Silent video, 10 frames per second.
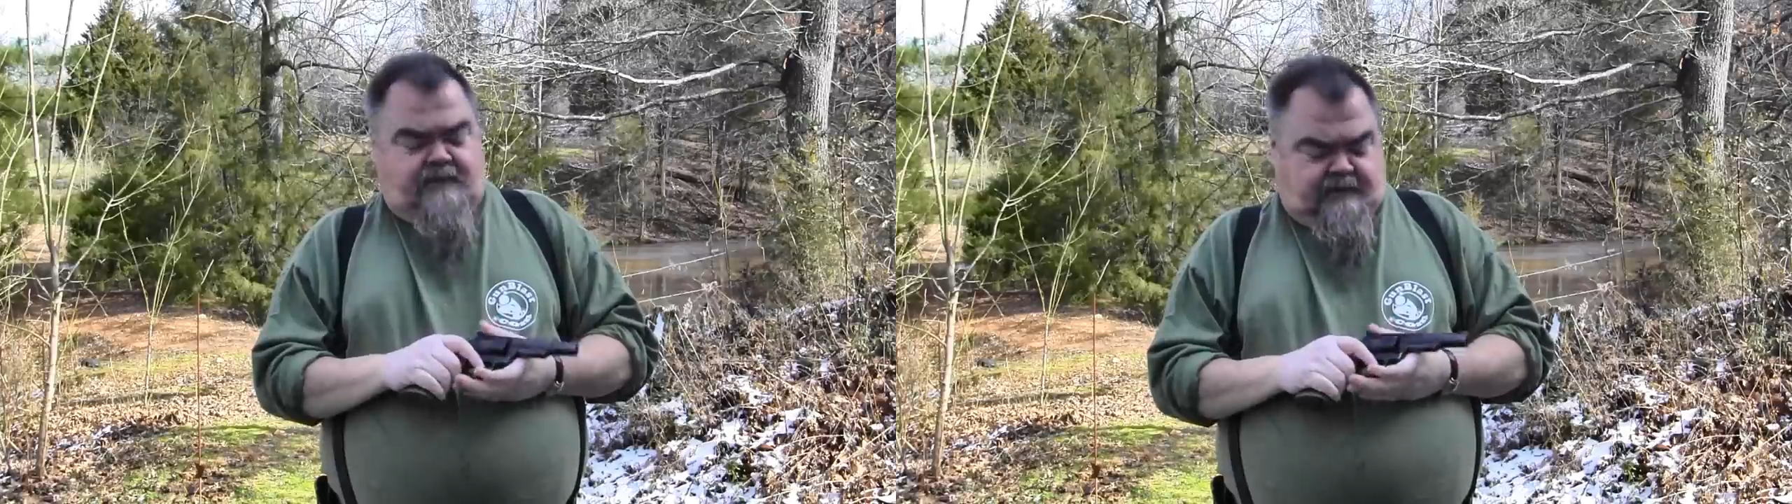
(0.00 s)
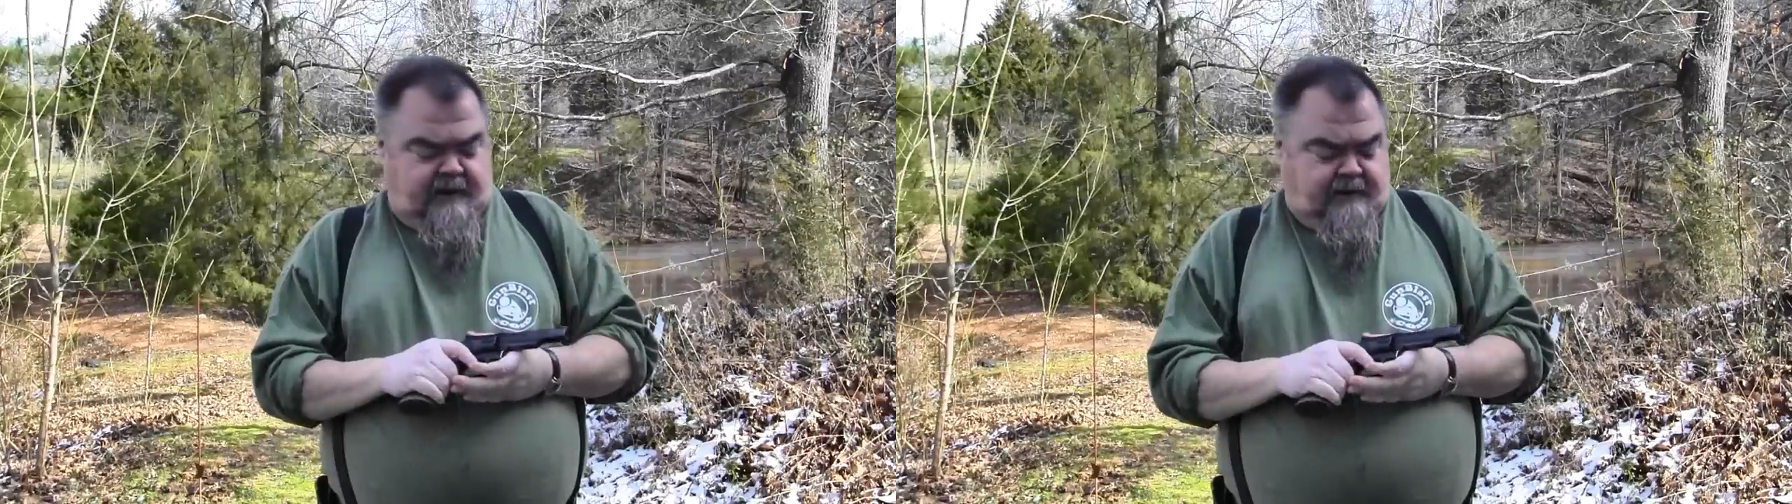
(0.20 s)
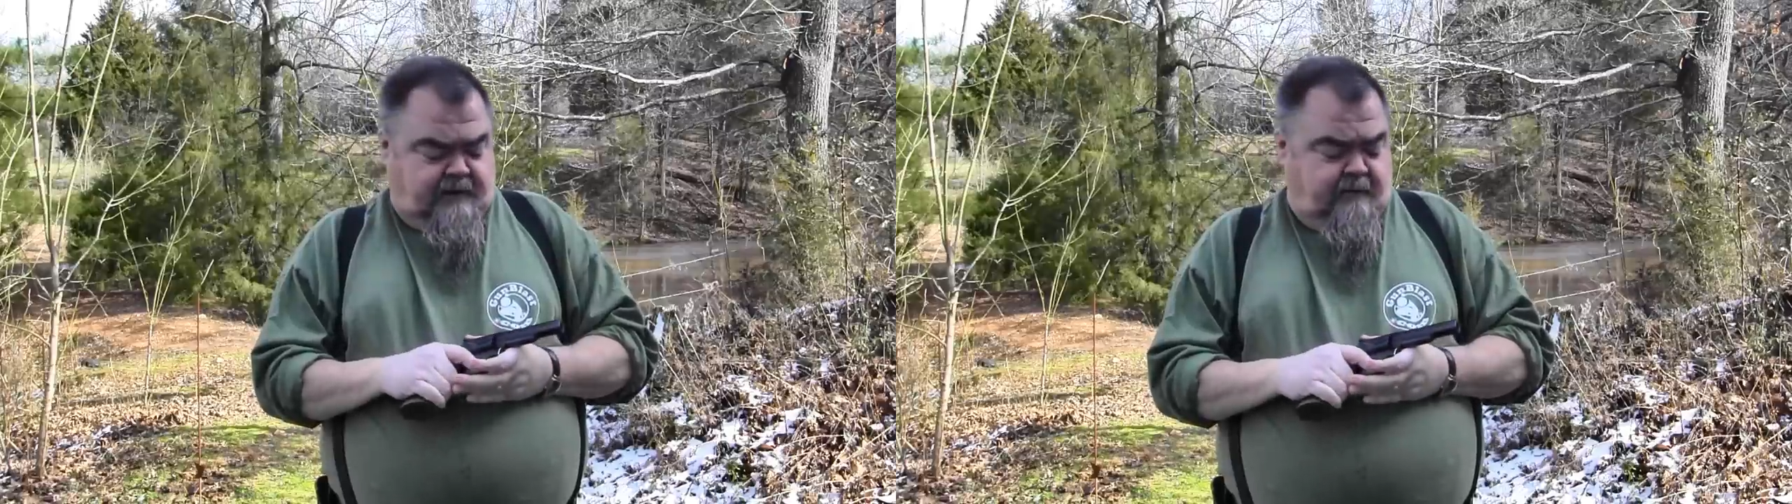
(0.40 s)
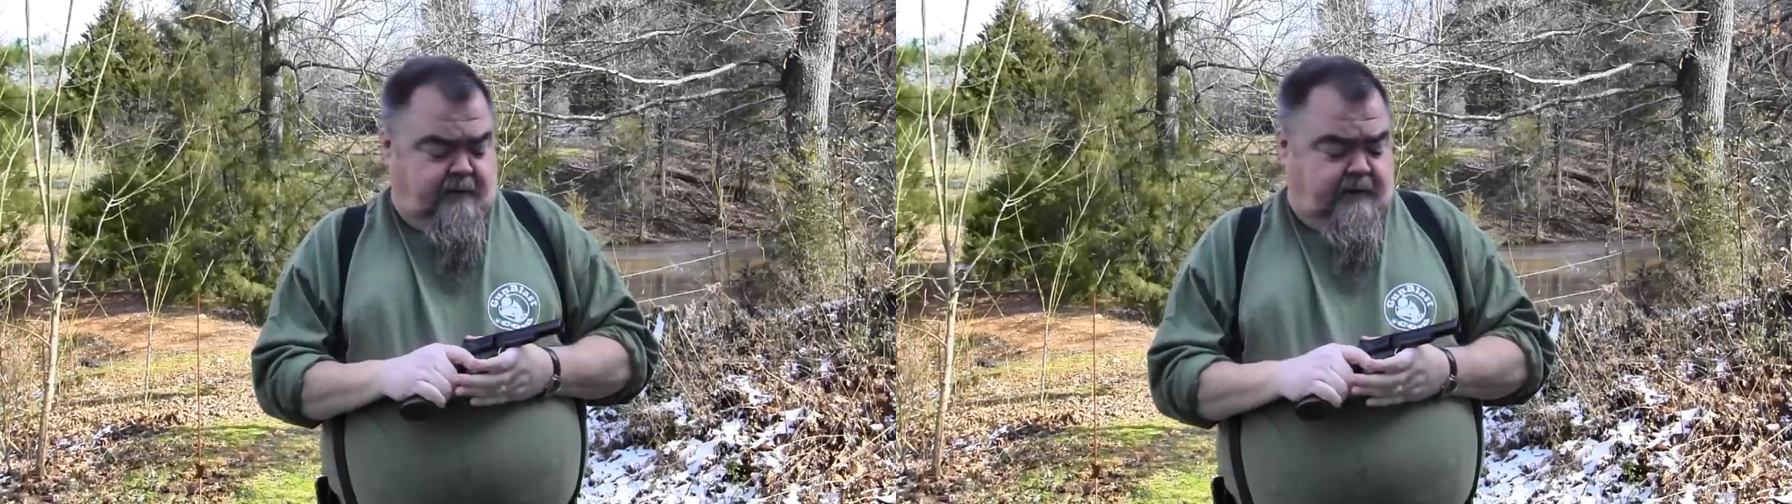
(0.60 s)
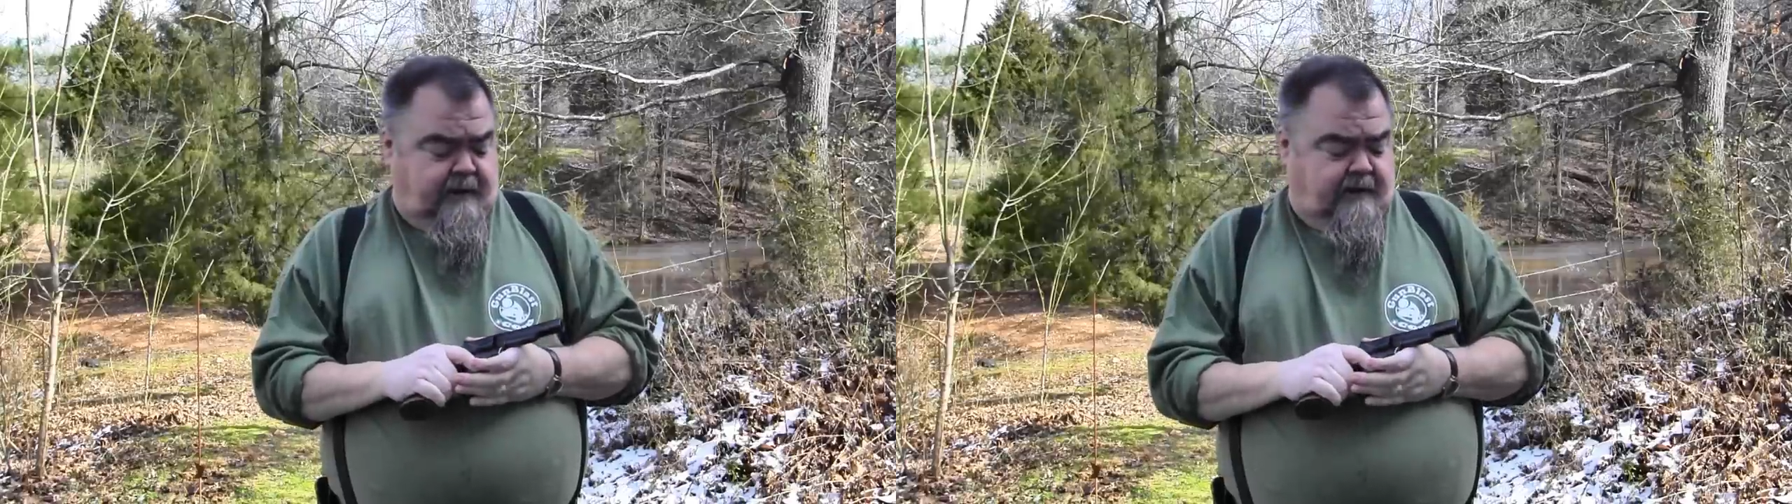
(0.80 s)
just get you
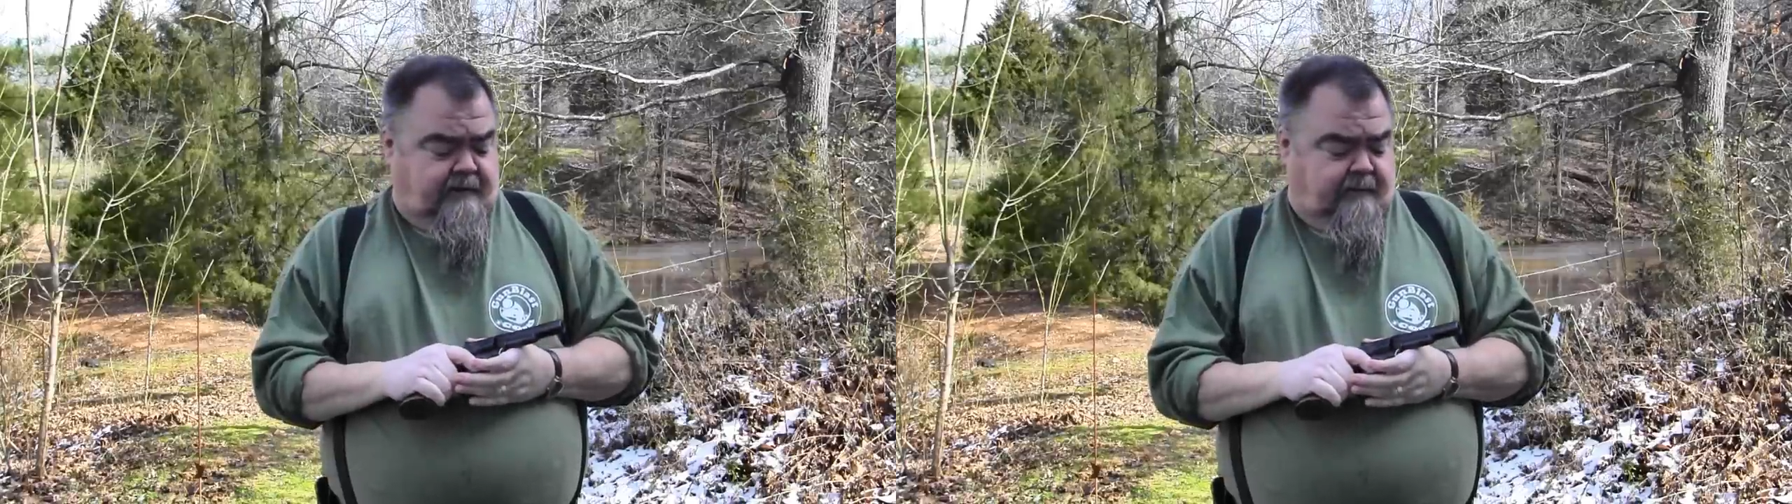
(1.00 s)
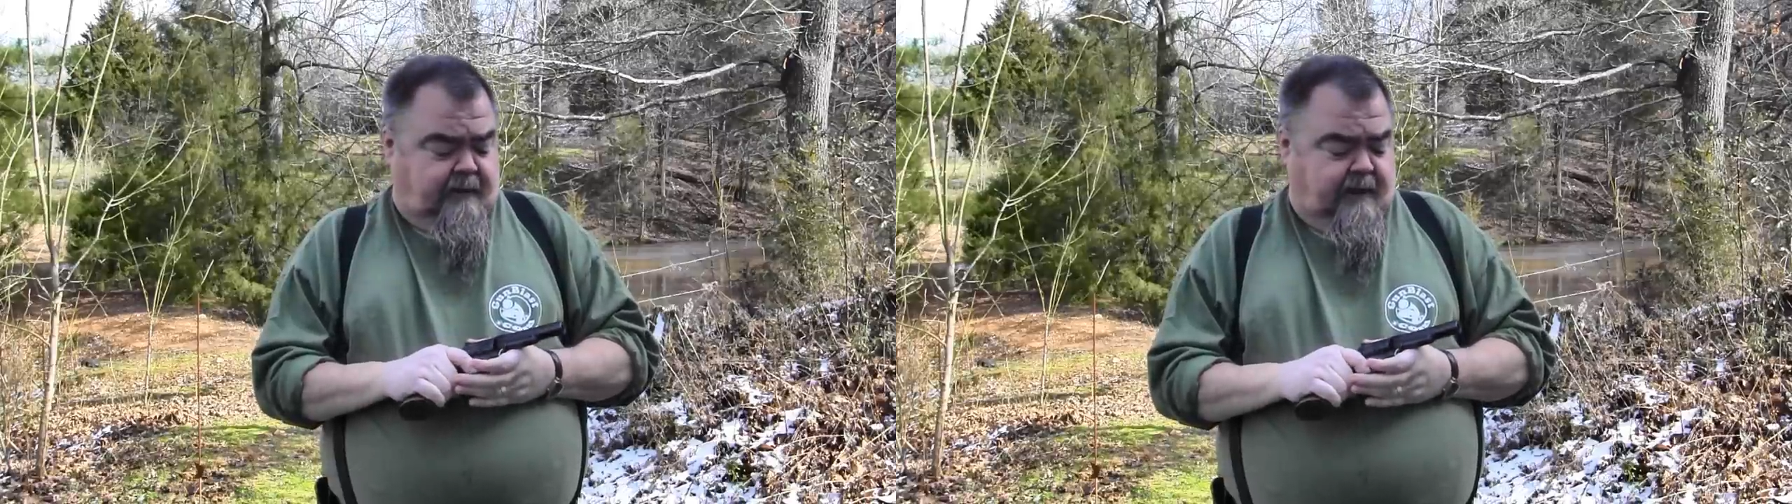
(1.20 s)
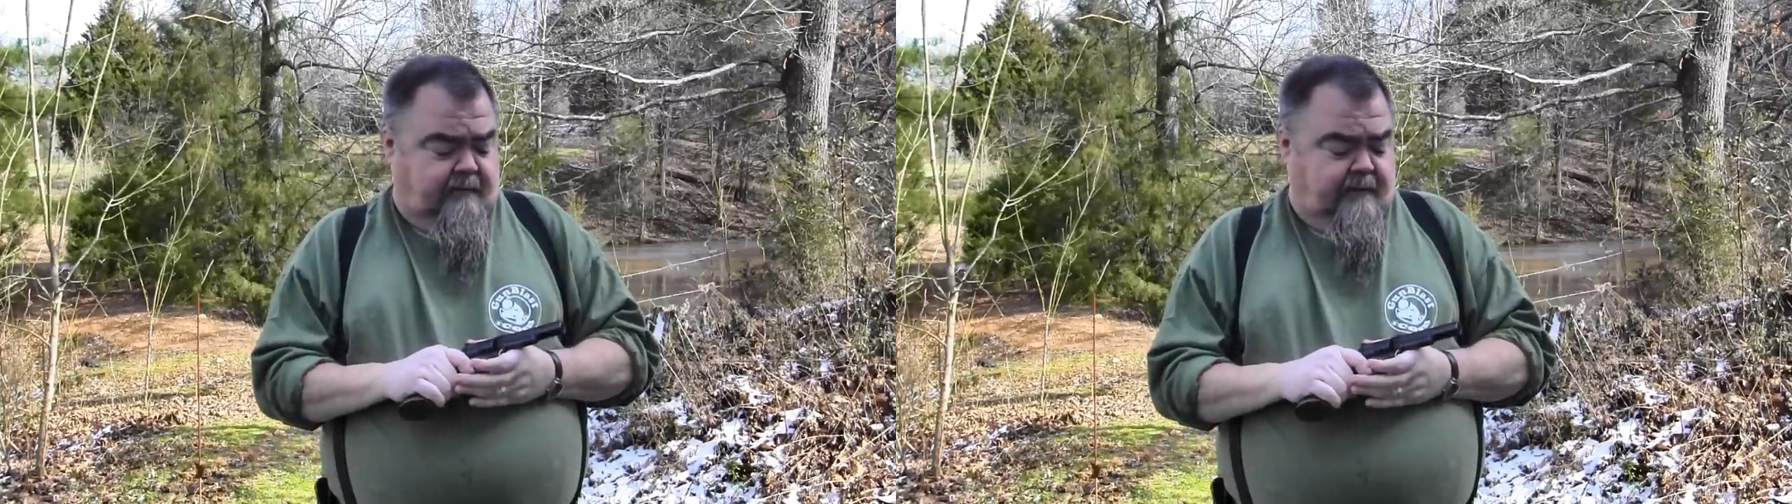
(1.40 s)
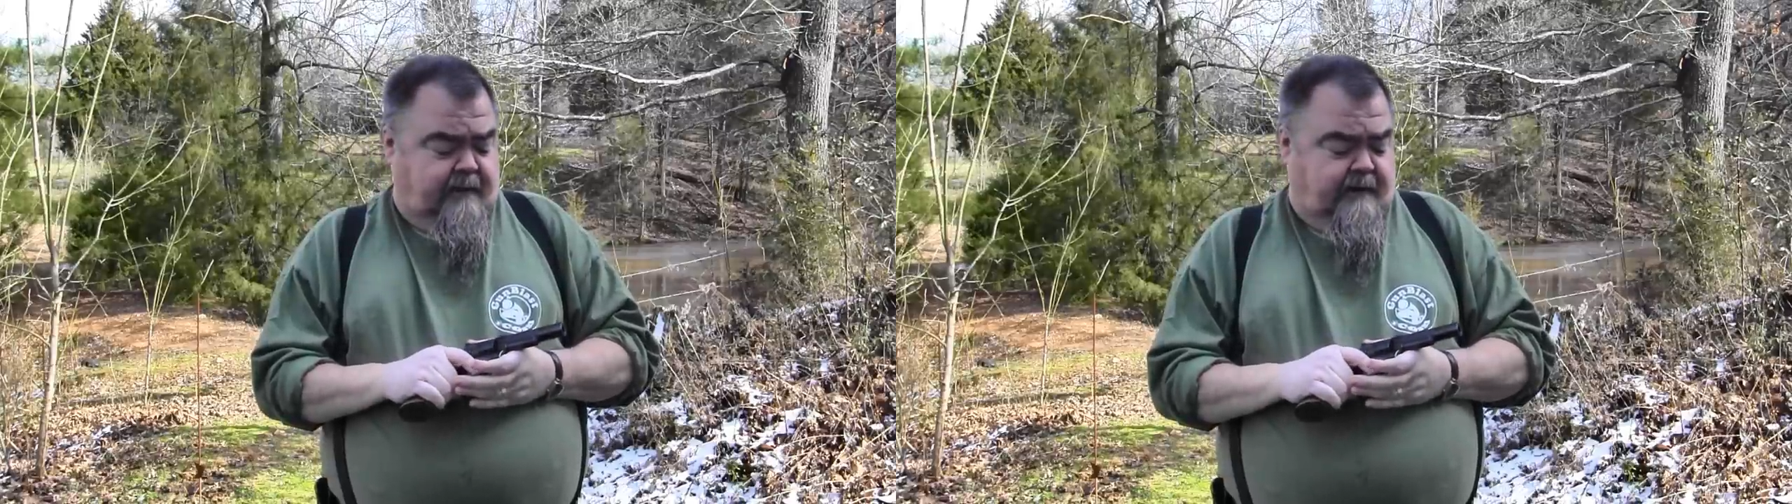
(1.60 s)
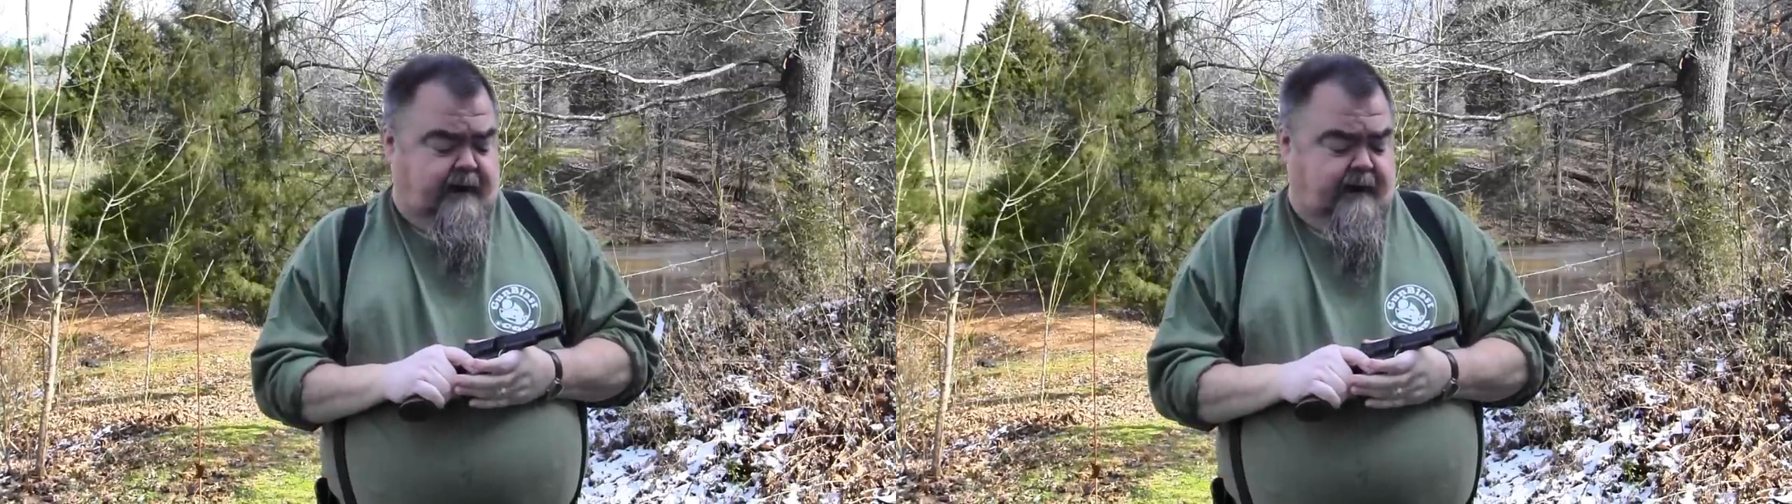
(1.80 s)
one of these and play with it,